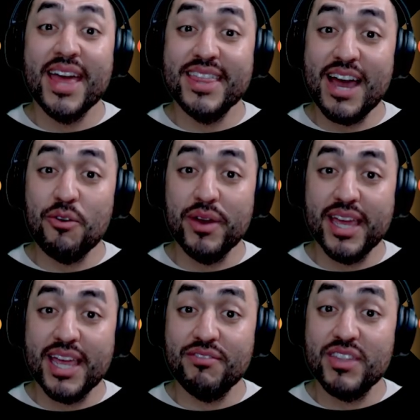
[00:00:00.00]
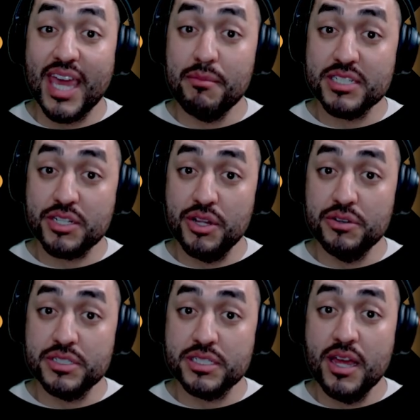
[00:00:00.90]
That way, if the game is
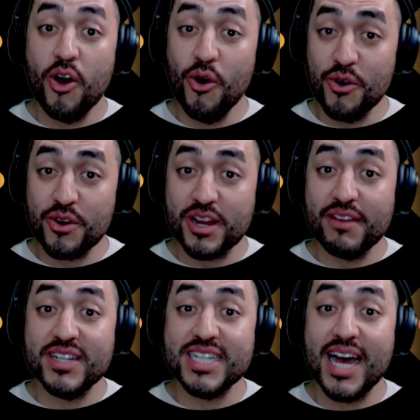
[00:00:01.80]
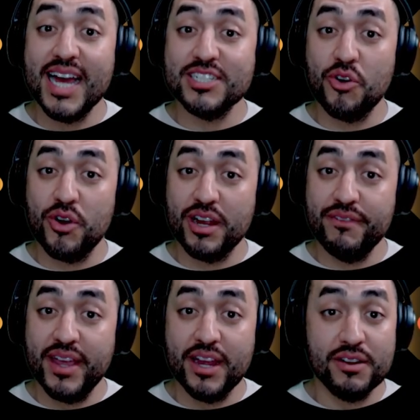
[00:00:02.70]
close, or if it's a high-scoring
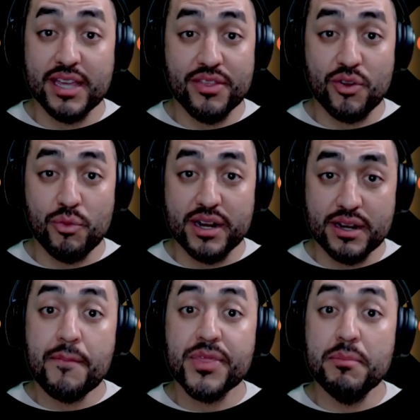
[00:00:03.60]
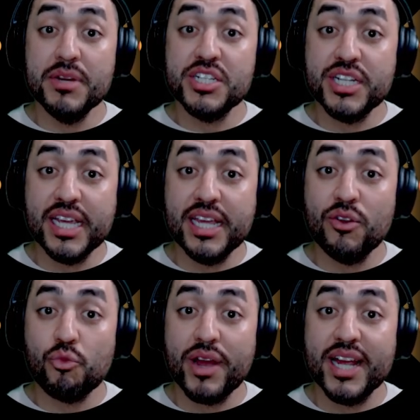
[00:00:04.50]
affair, either one, the machine
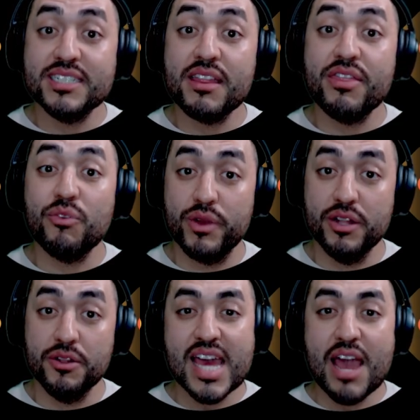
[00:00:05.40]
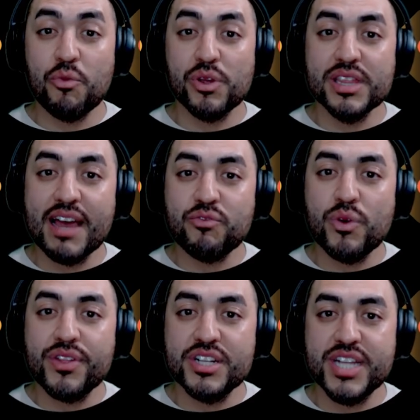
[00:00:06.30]
writes thrill. And we're left
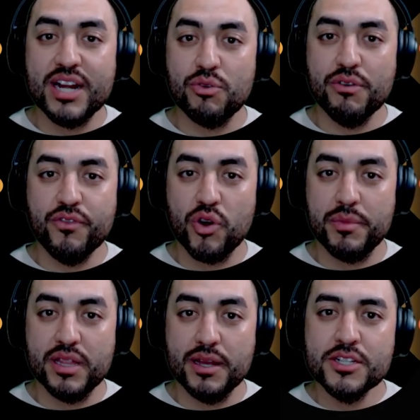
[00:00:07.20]
with our general formula.